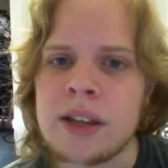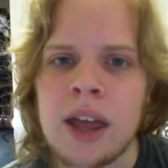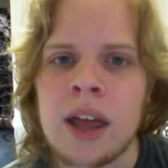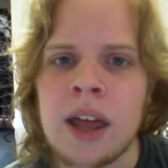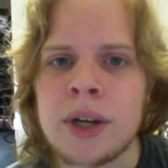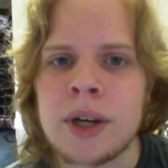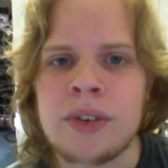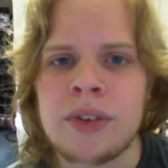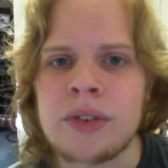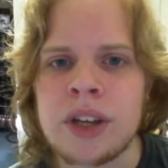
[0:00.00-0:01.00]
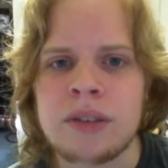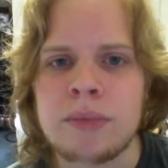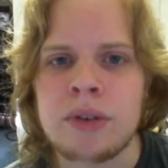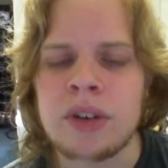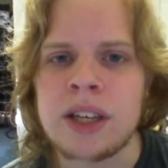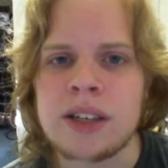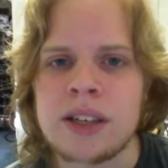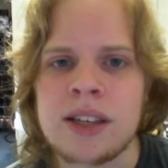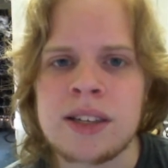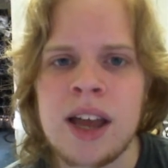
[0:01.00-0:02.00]
and a bunch of other things have been released.
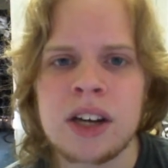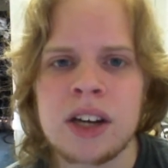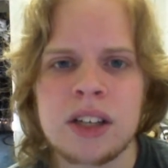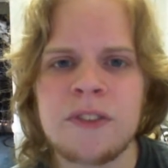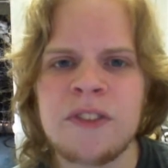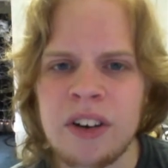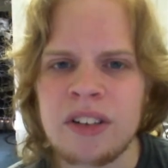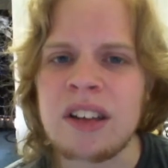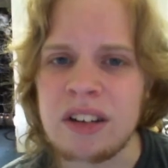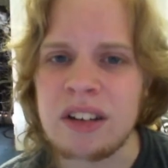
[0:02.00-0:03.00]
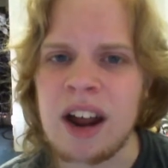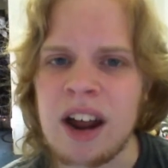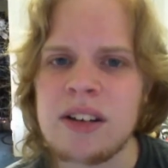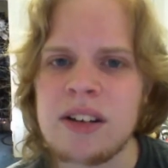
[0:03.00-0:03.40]
It's actually fairly good now.